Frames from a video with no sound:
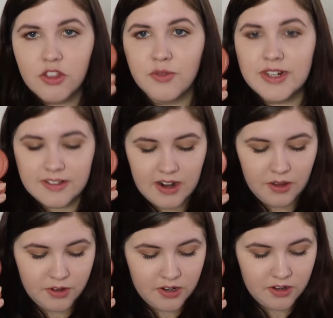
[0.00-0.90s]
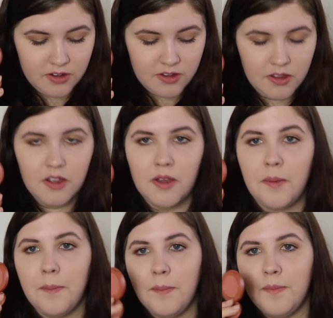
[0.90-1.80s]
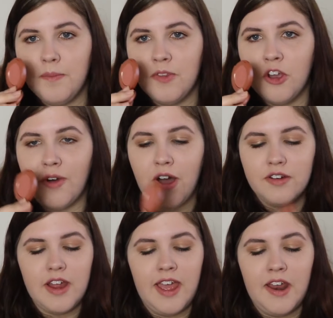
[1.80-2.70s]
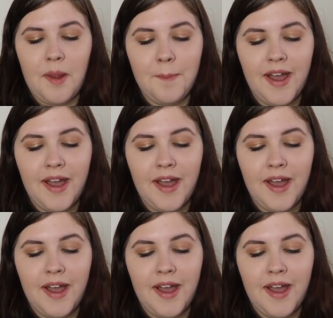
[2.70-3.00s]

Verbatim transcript: The reason I would go out and